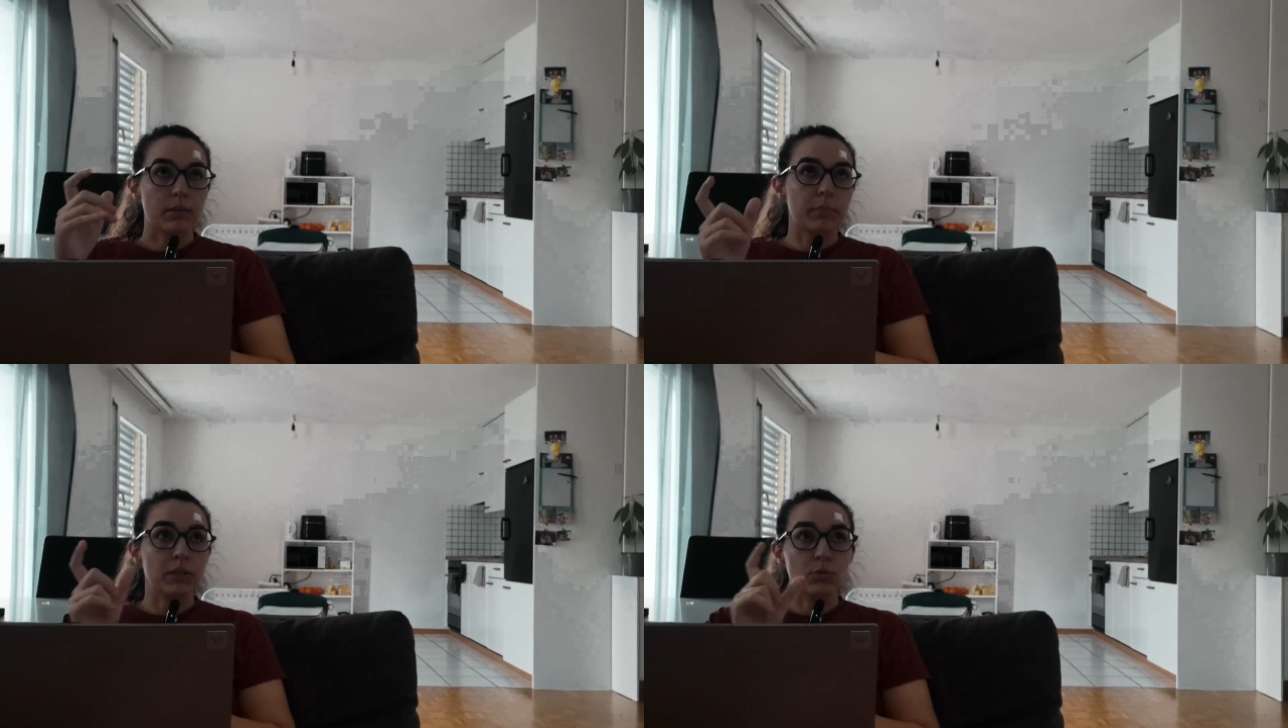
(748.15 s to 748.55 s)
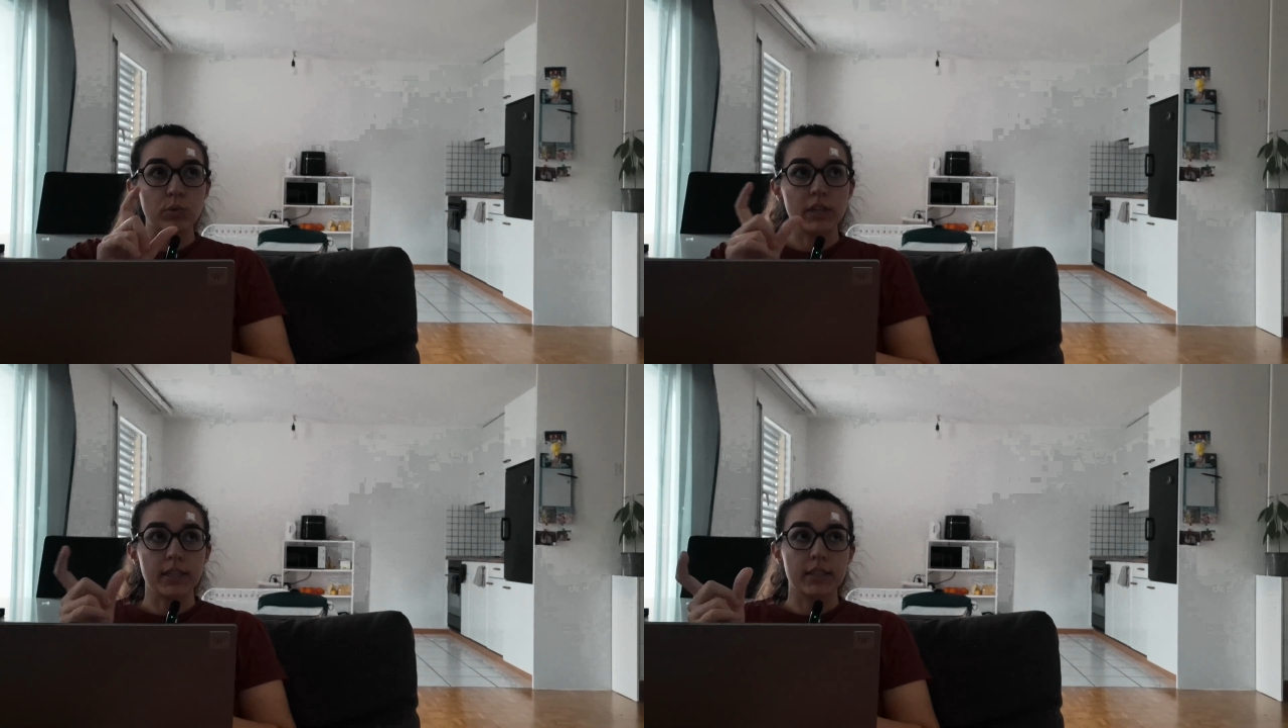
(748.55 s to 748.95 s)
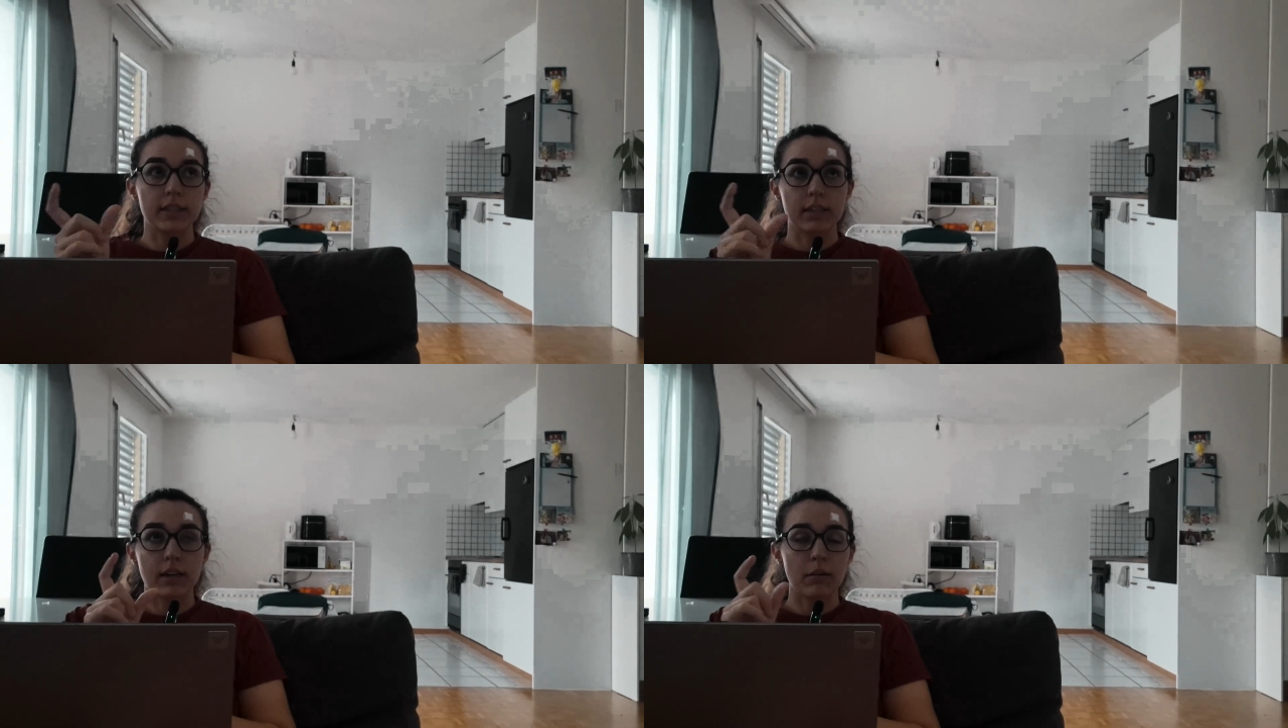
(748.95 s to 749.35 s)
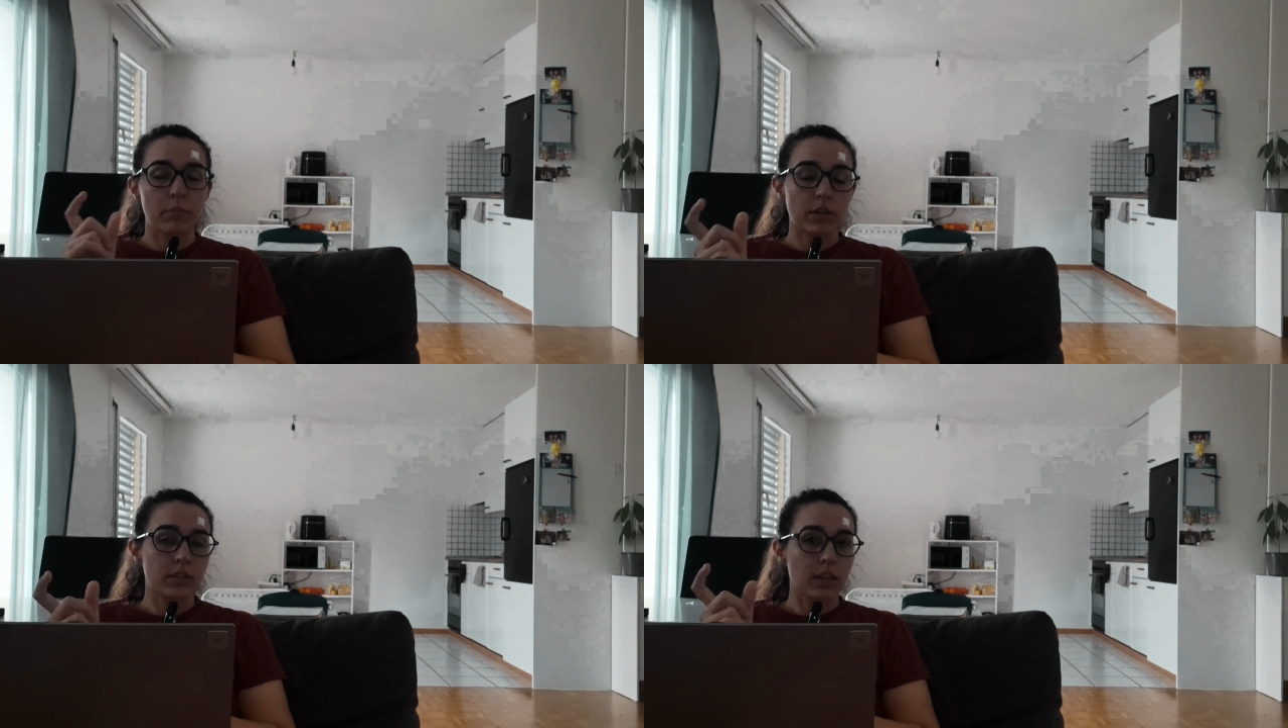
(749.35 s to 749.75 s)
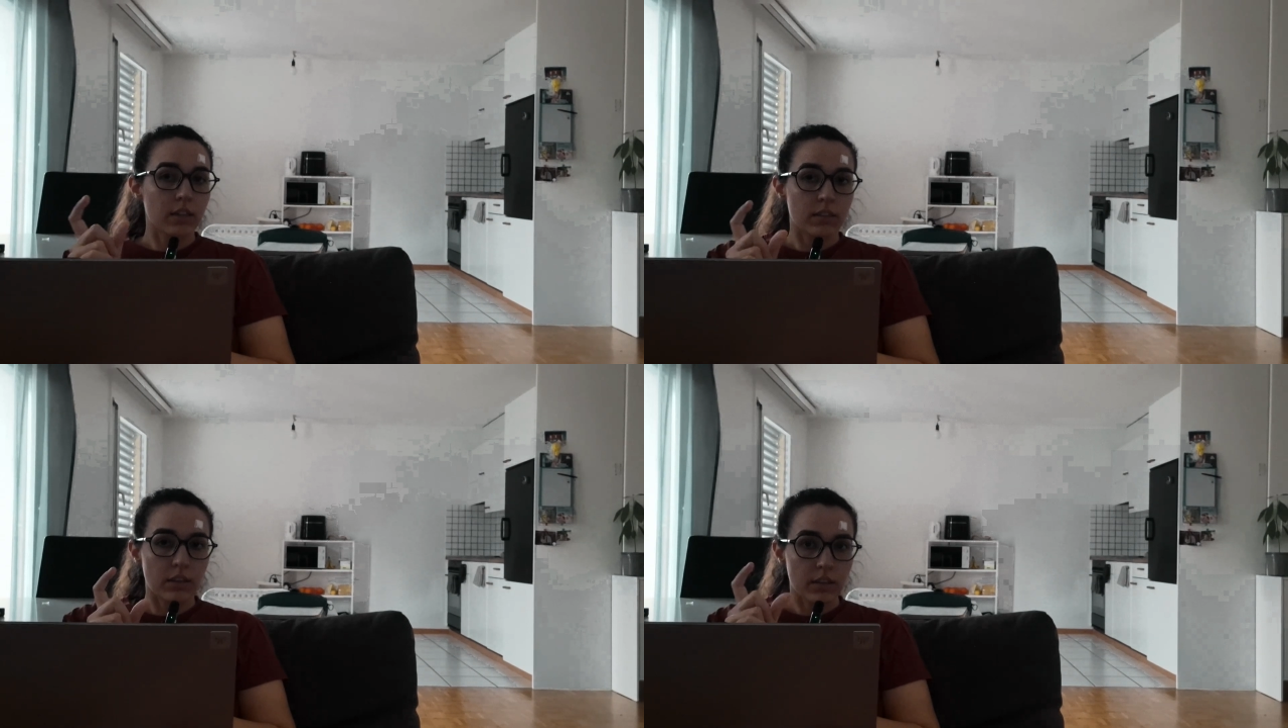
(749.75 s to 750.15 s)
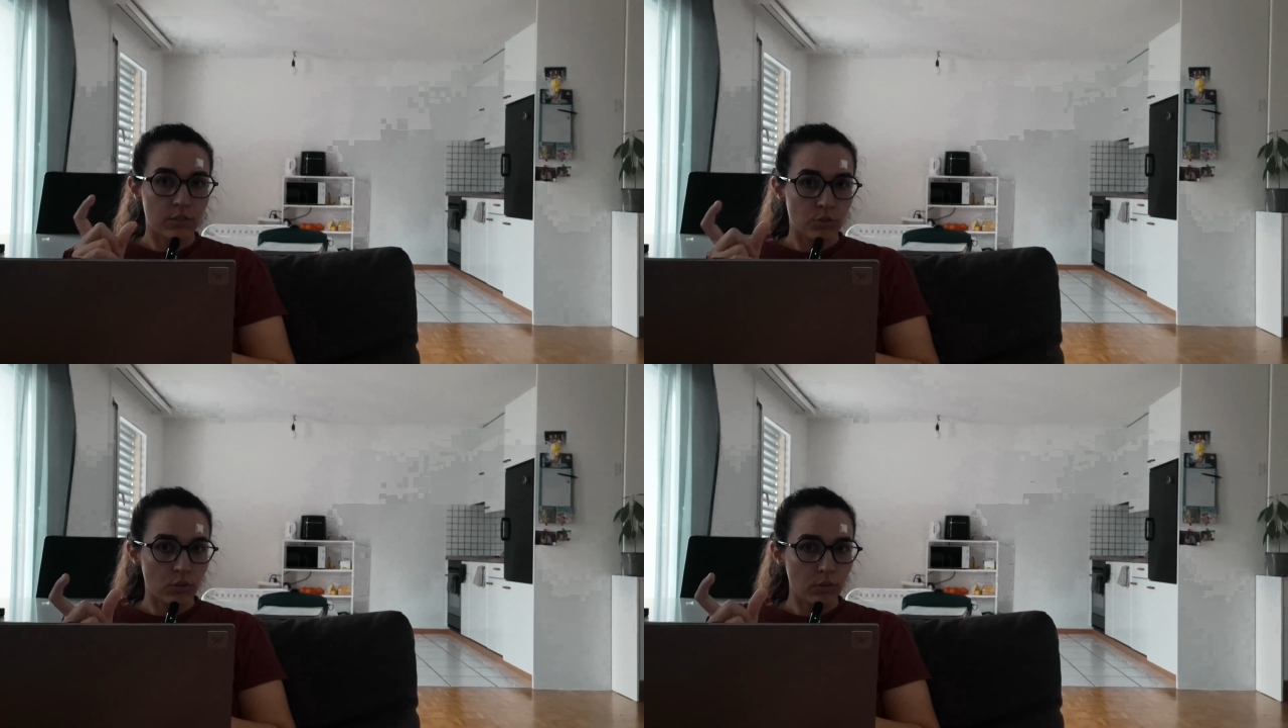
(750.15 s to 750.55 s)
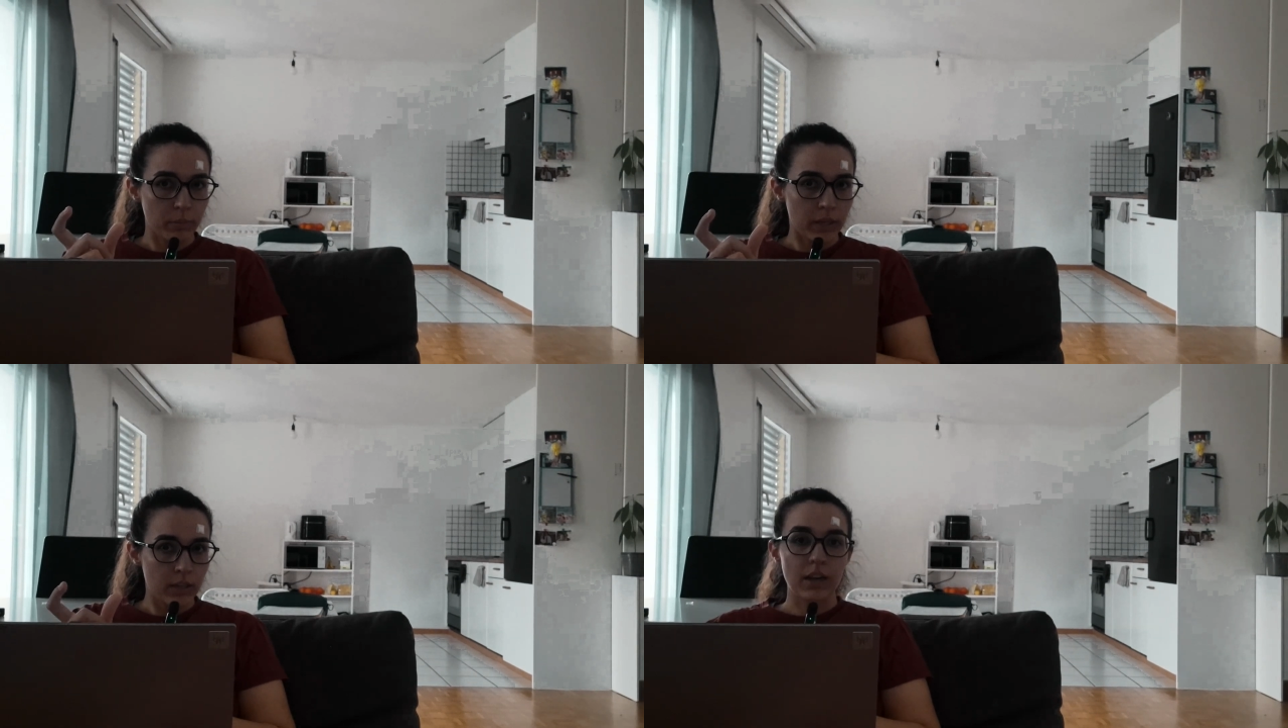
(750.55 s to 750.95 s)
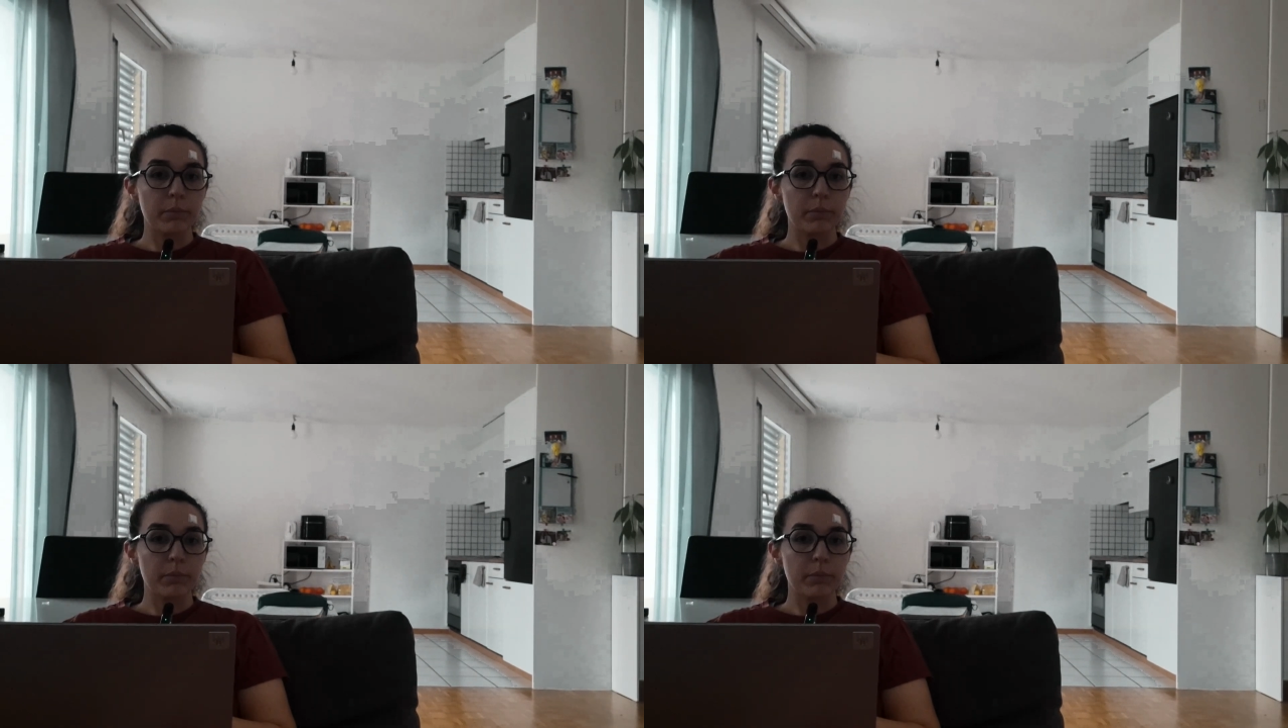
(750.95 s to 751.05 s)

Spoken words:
between the numbers that they told me.